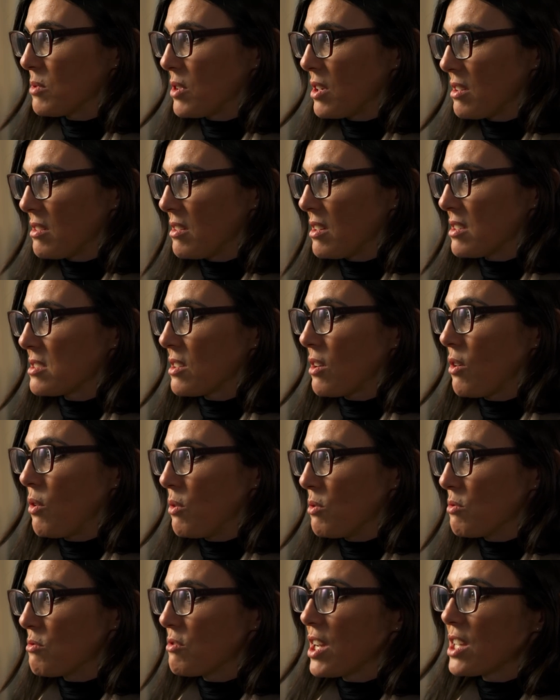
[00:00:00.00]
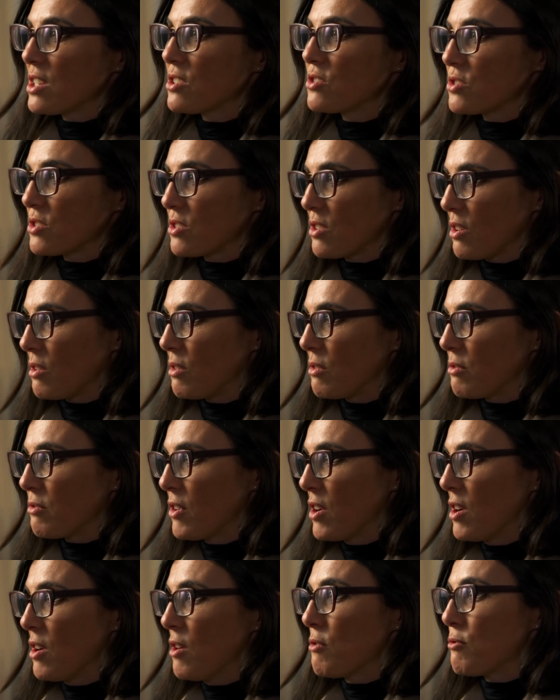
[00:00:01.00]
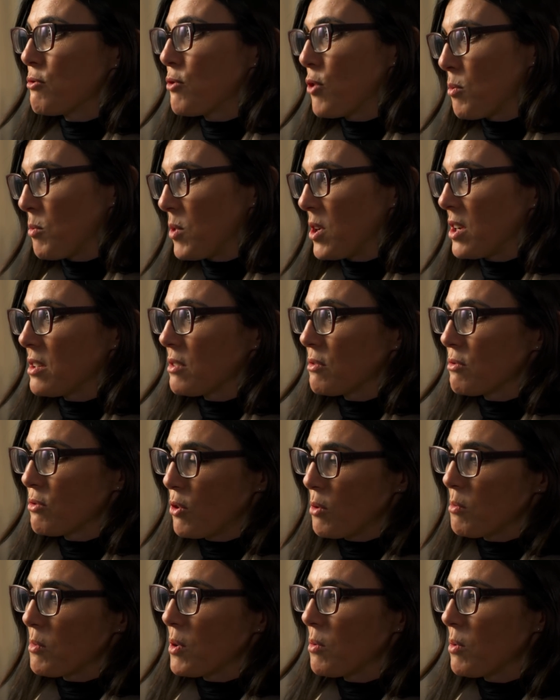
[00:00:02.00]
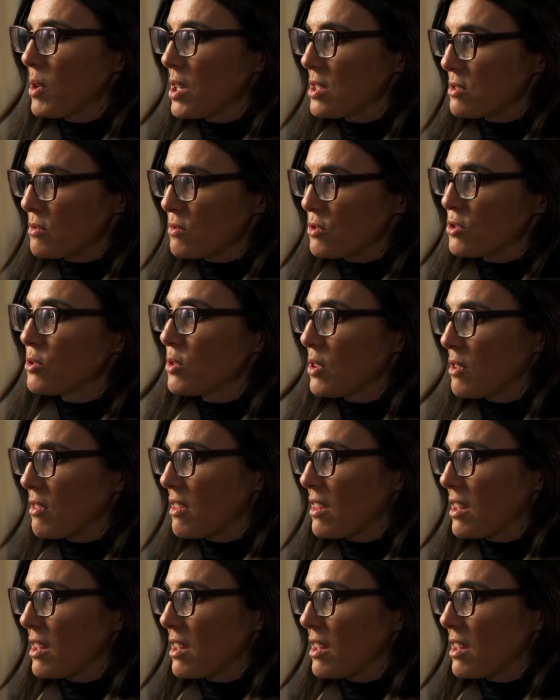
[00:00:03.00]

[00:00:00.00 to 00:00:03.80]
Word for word: where there's a whole range of formal and informal ways of doing